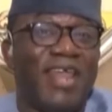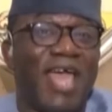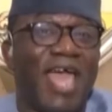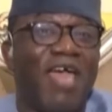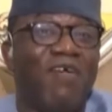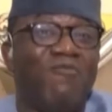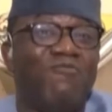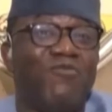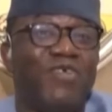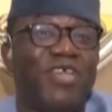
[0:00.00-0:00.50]

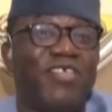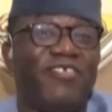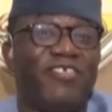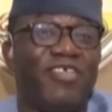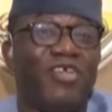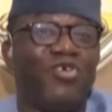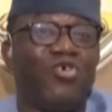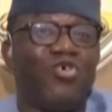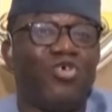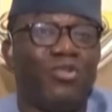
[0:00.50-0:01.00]
every
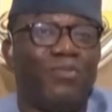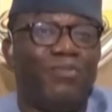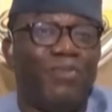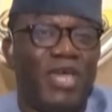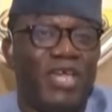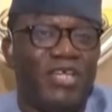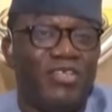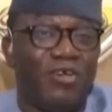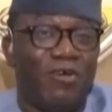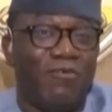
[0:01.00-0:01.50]
single
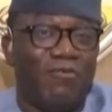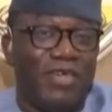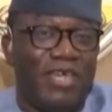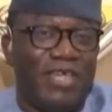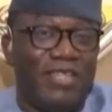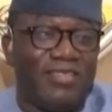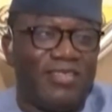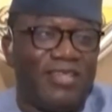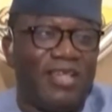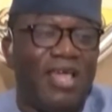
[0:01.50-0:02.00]
page of
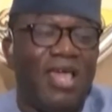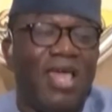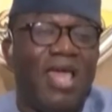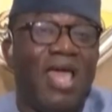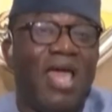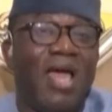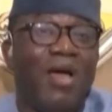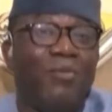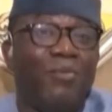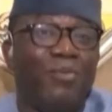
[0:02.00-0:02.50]
it,
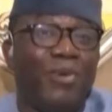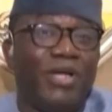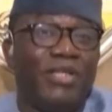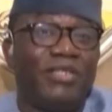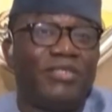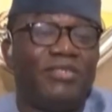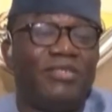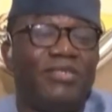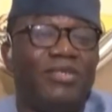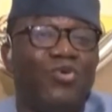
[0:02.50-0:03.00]

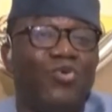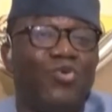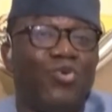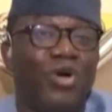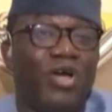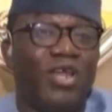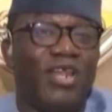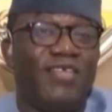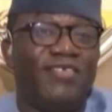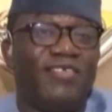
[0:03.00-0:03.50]
but
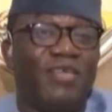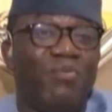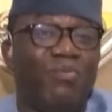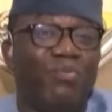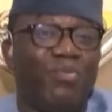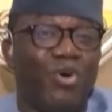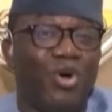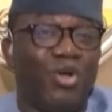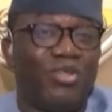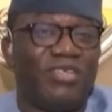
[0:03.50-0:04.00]
what is
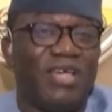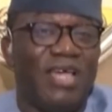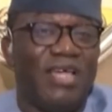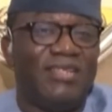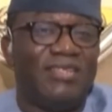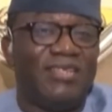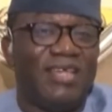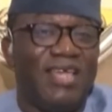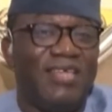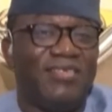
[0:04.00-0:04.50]

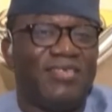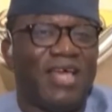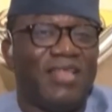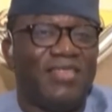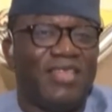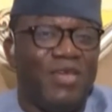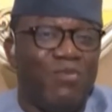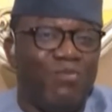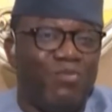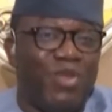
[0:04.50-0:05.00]
important is
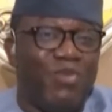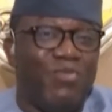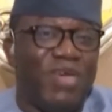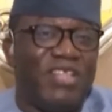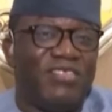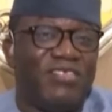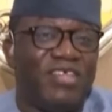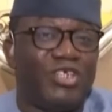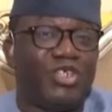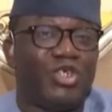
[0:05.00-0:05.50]
that the
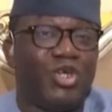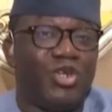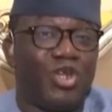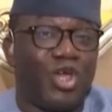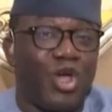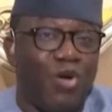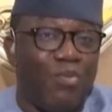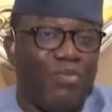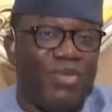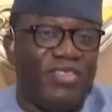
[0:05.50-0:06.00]

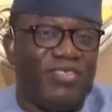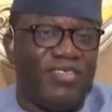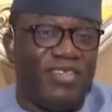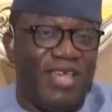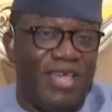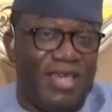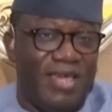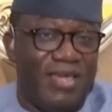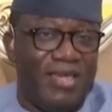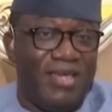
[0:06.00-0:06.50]
implementation
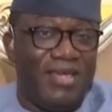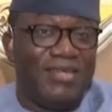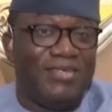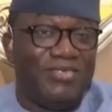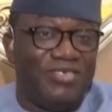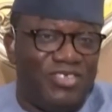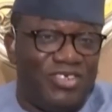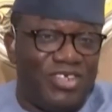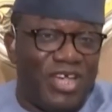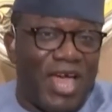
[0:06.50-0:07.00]
committee,
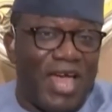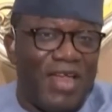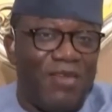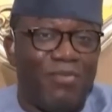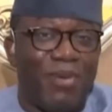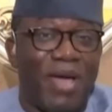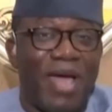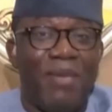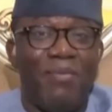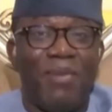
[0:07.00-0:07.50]

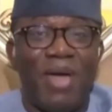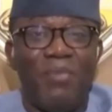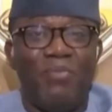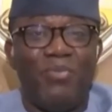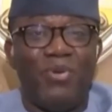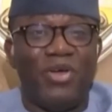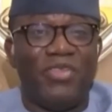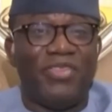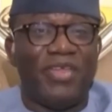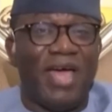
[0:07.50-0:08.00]
chaired by my
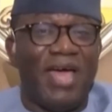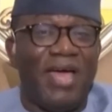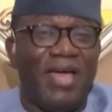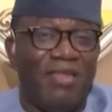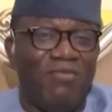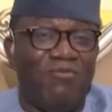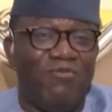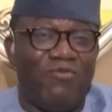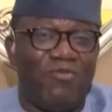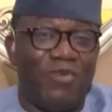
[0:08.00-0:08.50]
brother
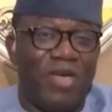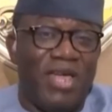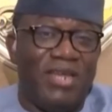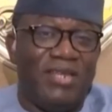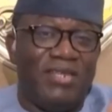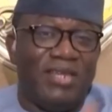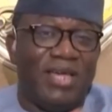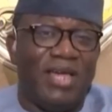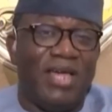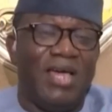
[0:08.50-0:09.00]
and
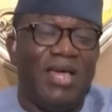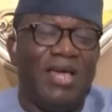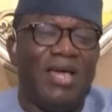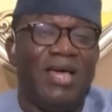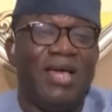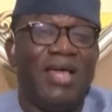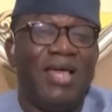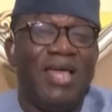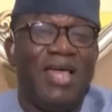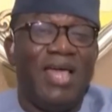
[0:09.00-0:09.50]
friend,
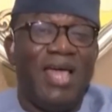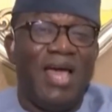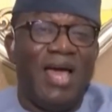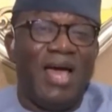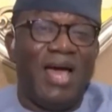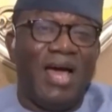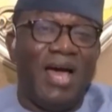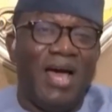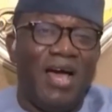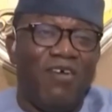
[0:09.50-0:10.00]

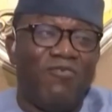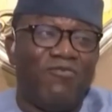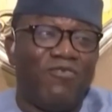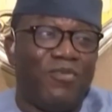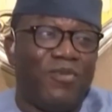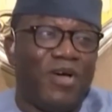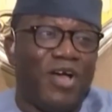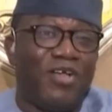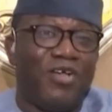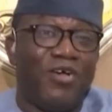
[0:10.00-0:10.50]

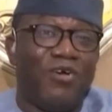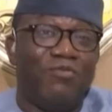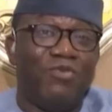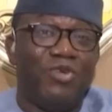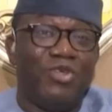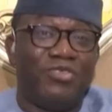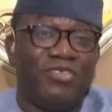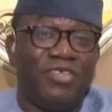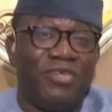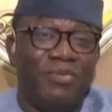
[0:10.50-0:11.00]
former
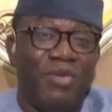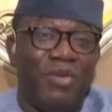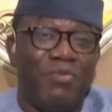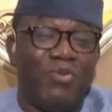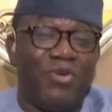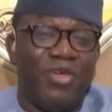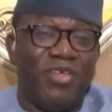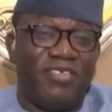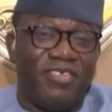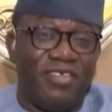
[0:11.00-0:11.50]
Governor Timi
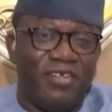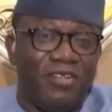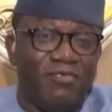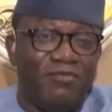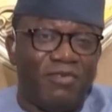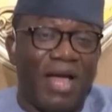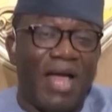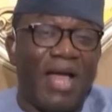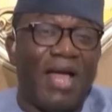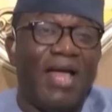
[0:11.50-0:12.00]

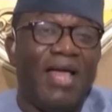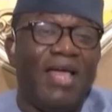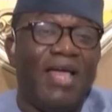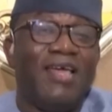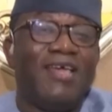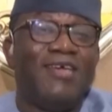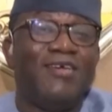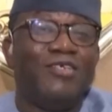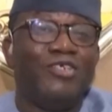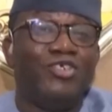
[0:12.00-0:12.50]
Pre-Silva,
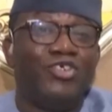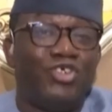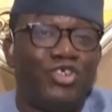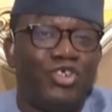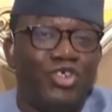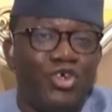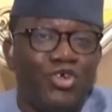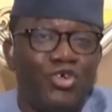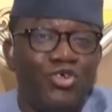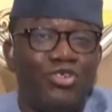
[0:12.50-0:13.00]

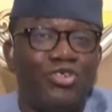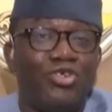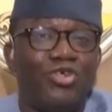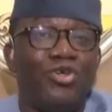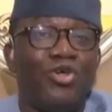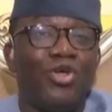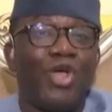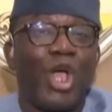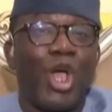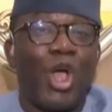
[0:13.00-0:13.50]
should
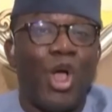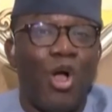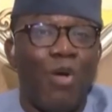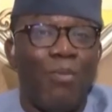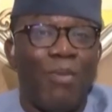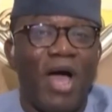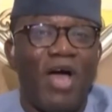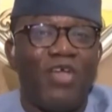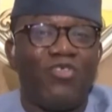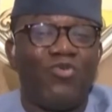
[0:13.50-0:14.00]

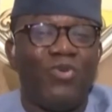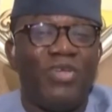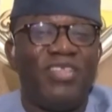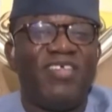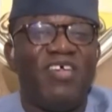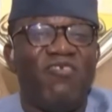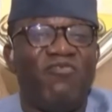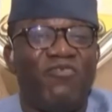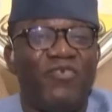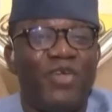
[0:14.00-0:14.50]
come out
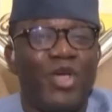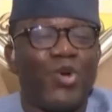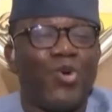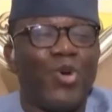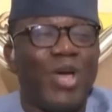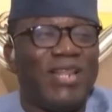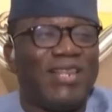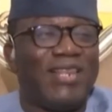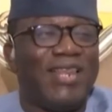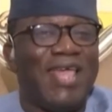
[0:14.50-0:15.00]
with a
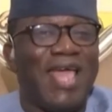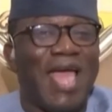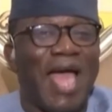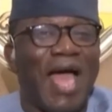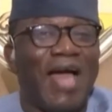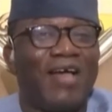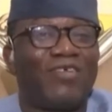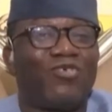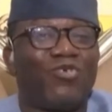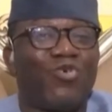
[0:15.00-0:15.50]
frequently
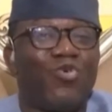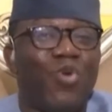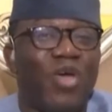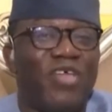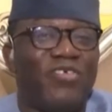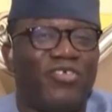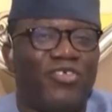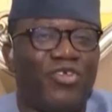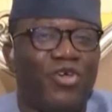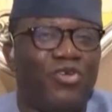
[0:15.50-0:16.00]
asked
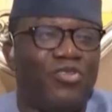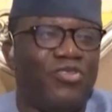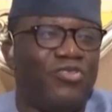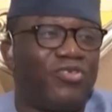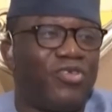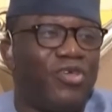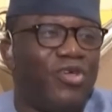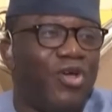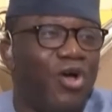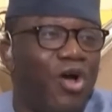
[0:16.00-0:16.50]

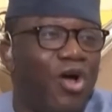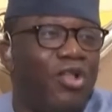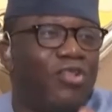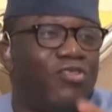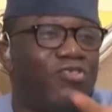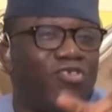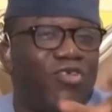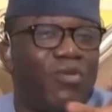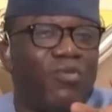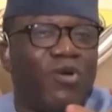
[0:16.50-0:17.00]
questions
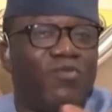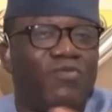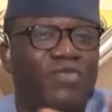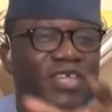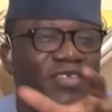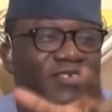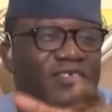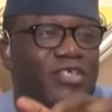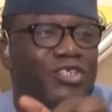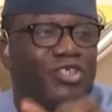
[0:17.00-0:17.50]
on some of
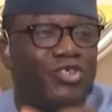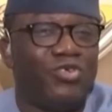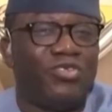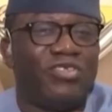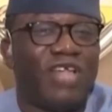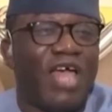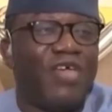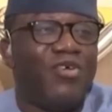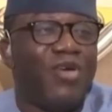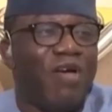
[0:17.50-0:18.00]
these issues
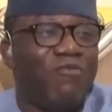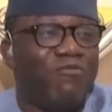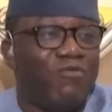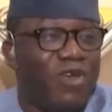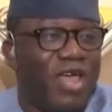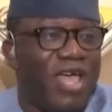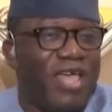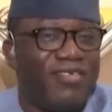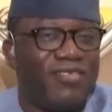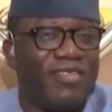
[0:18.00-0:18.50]
that you have
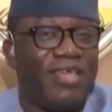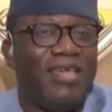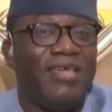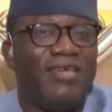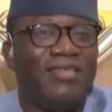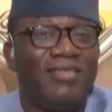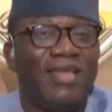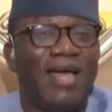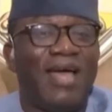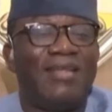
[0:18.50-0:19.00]
raised,
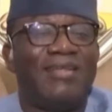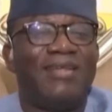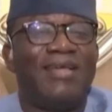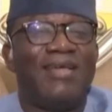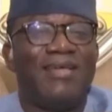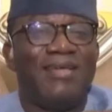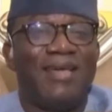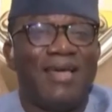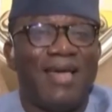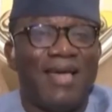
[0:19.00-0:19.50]

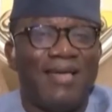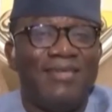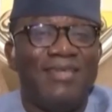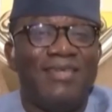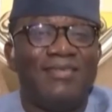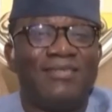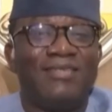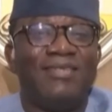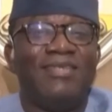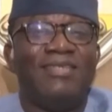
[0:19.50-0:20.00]
that
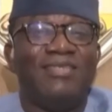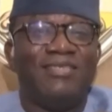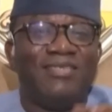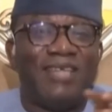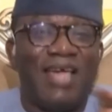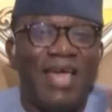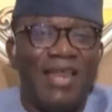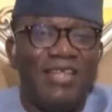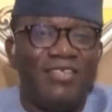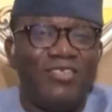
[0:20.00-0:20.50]
is
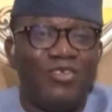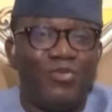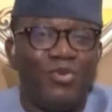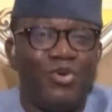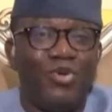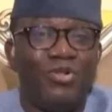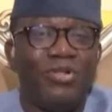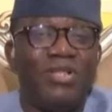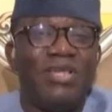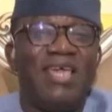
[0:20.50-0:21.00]

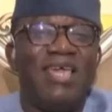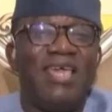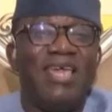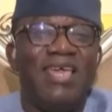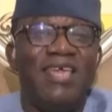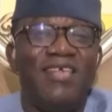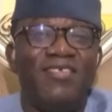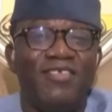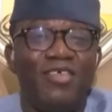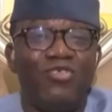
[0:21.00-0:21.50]
intelligible,
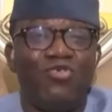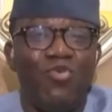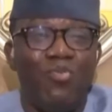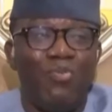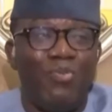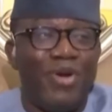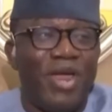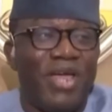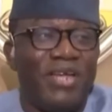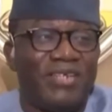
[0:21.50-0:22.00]
easy to
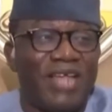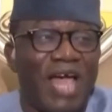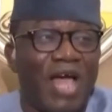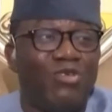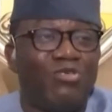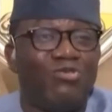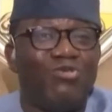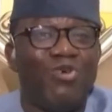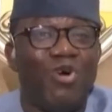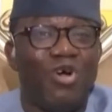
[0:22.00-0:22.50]
break
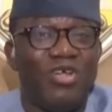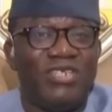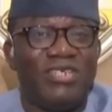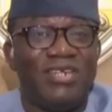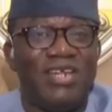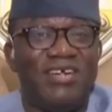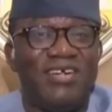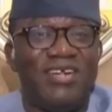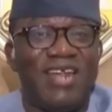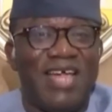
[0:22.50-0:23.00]
down to
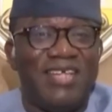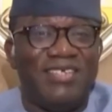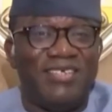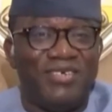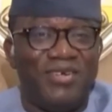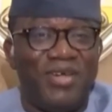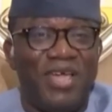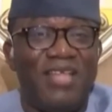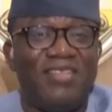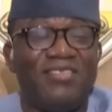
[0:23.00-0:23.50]
ordinary
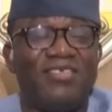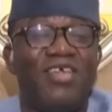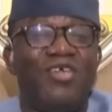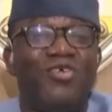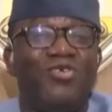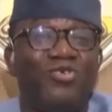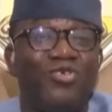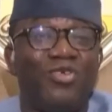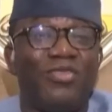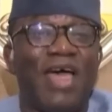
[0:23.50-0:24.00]
Nigerians,
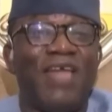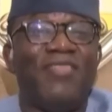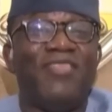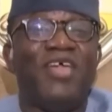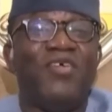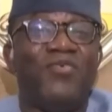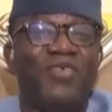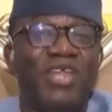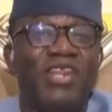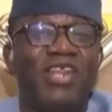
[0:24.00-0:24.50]
so that
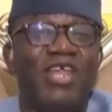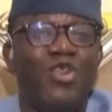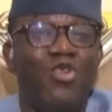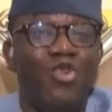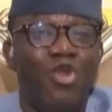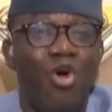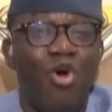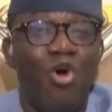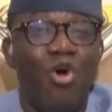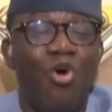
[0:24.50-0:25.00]
they really
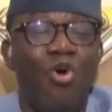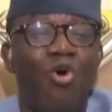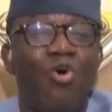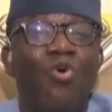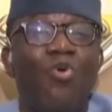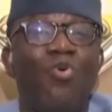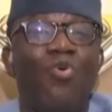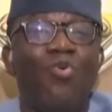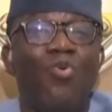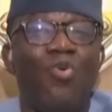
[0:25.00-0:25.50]
know
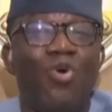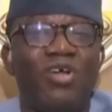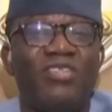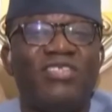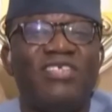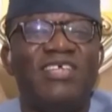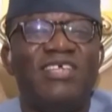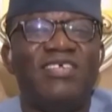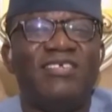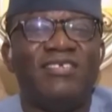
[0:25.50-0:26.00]

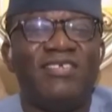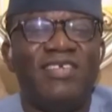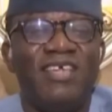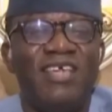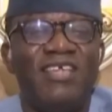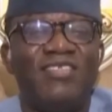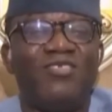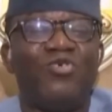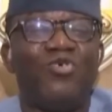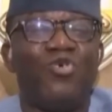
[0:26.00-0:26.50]
what's
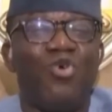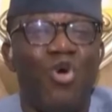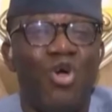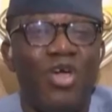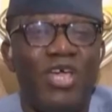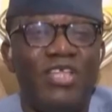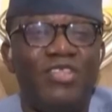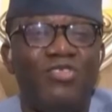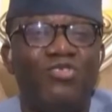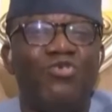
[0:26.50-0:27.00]

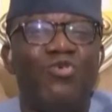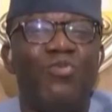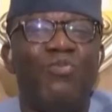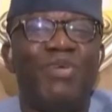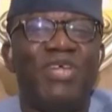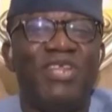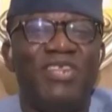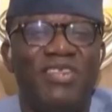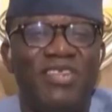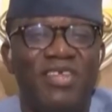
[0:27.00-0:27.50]
going
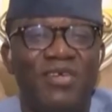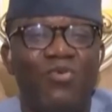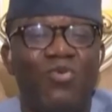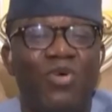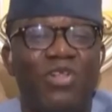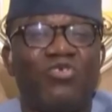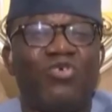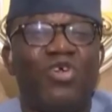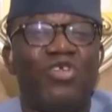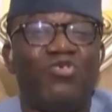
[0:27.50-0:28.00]

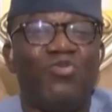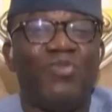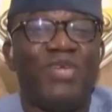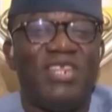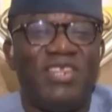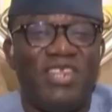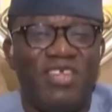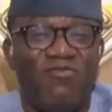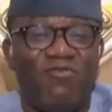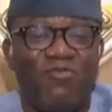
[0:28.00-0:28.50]
to be
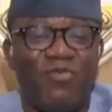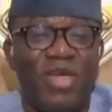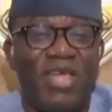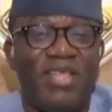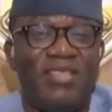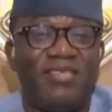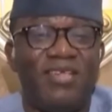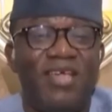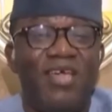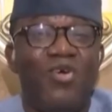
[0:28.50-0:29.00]

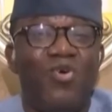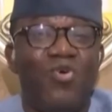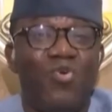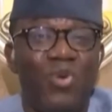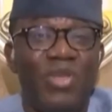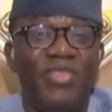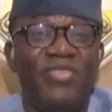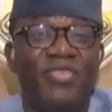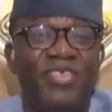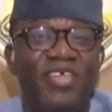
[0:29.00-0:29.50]
different
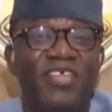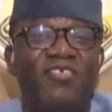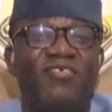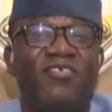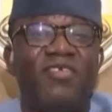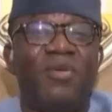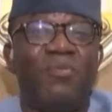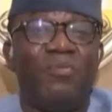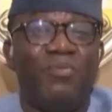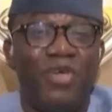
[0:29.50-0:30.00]
with
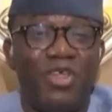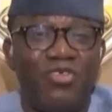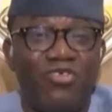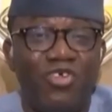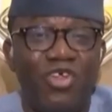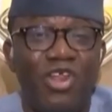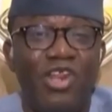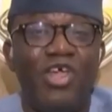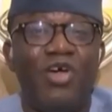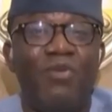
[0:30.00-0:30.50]
this
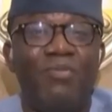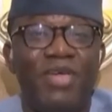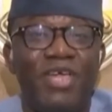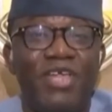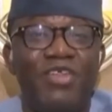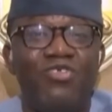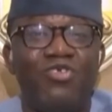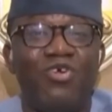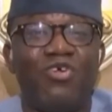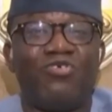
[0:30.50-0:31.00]
Petroleum
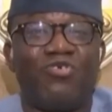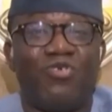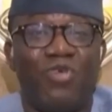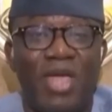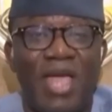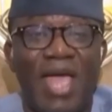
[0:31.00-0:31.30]
Industry